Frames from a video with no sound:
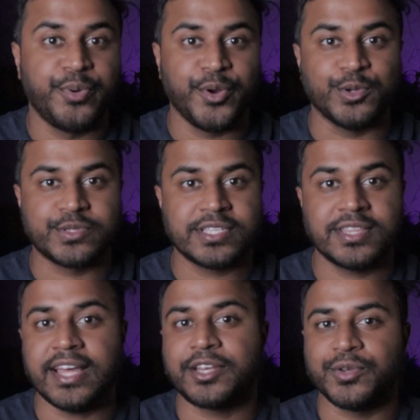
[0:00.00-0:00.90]
proves
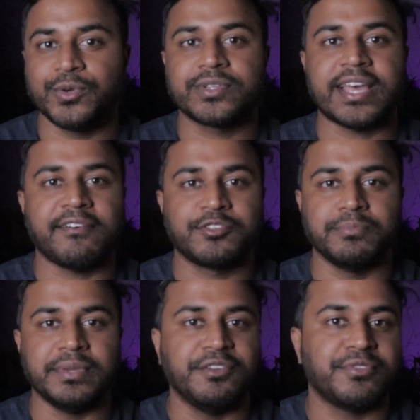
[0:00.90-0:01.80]
that you don't have to
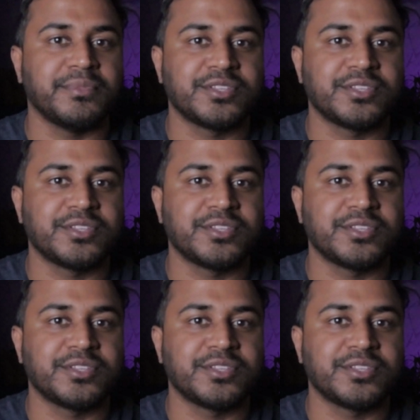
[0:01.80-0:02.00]
be from